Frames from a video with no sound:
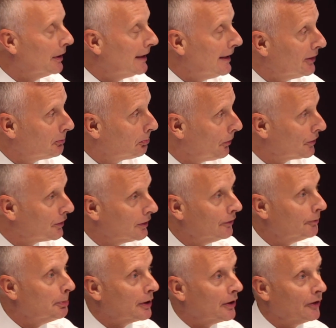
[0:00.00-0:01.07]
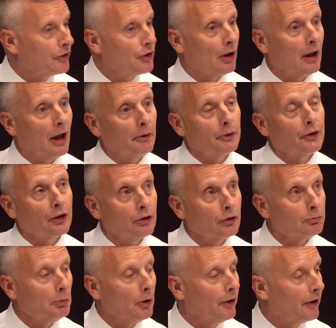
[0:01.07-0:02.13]
it is positive because July was a good
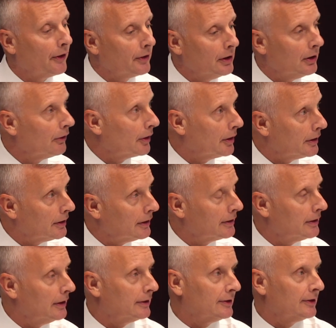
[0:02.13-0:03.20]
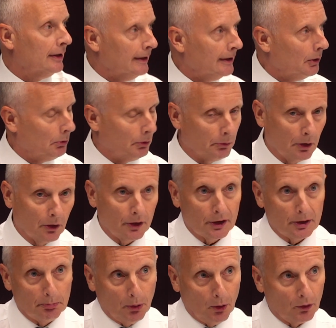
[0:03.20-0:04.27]
month. You know, that when we look at
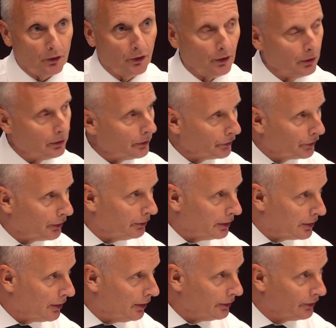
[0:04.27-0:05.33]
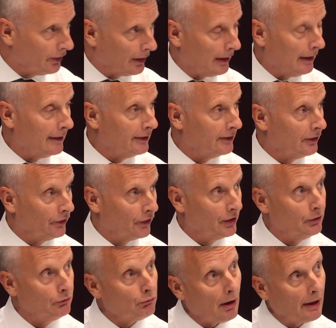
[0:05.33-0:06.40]
the portfolios, the returns that clients have
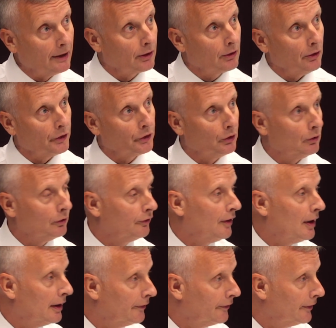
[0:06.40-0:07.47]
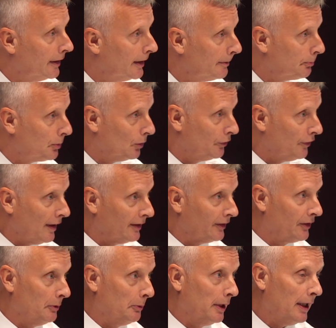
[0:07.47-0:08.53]
seen right across all five profiles
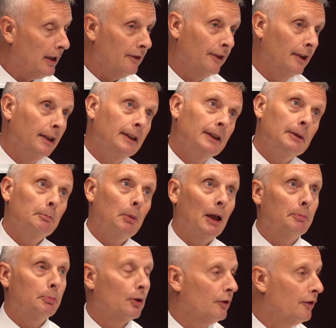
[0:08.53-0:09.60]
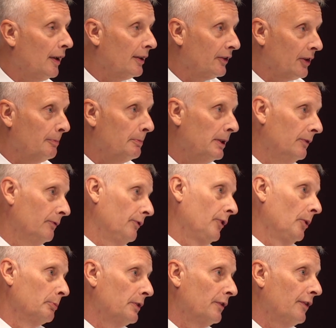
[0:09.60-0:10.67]
that we have, and by profiles I mean
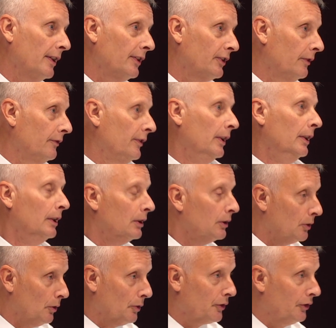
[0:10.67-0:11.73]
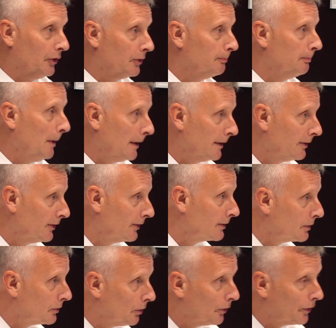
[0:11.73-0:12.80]
from defensive, cautious, balanced,
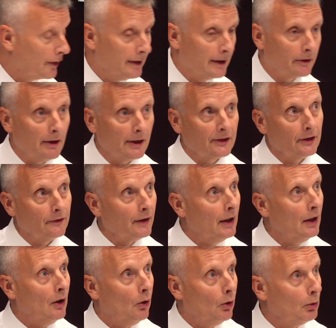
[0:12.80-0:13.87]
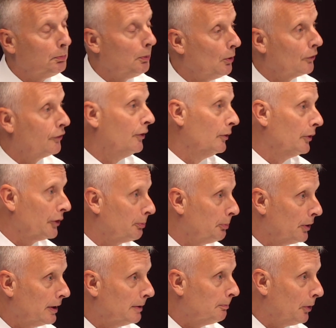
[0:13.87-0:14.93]
growth and aggressive, all portfolios
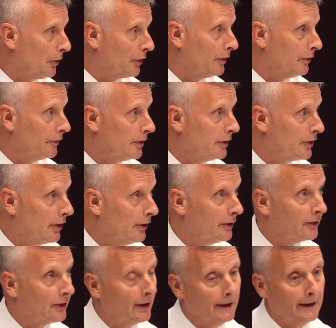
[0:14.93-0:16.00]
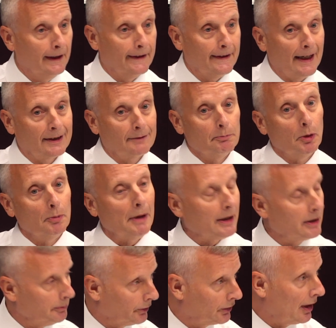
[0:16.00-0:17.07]
put in positive returns, and that
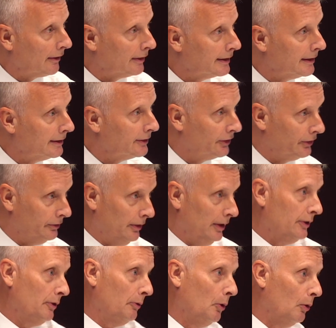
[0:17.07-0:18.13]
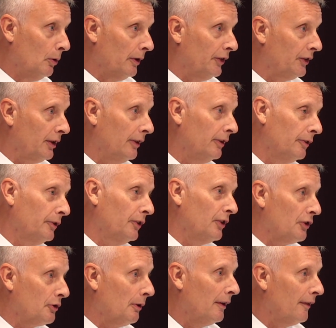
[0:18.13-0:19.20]
momentum's carried into August. I know it's the
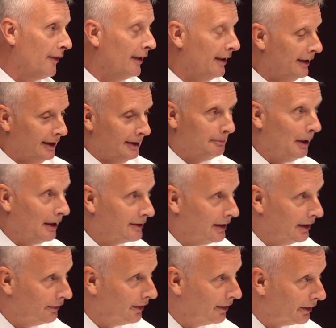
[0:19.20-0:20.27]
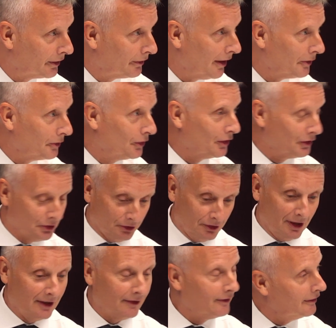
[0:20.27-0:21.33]
12th, bad day if you're a grouse, a good
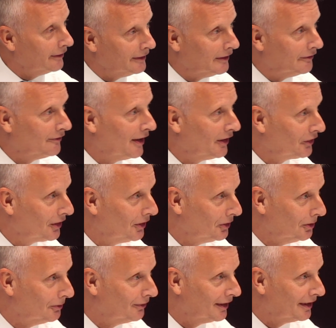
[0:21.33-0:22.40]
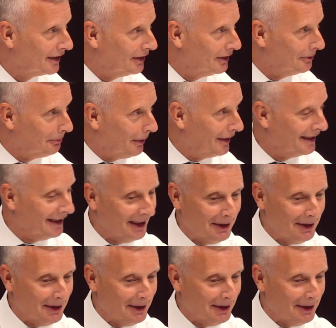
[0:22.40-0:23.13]
day if you're an investor, hopefully, you know, by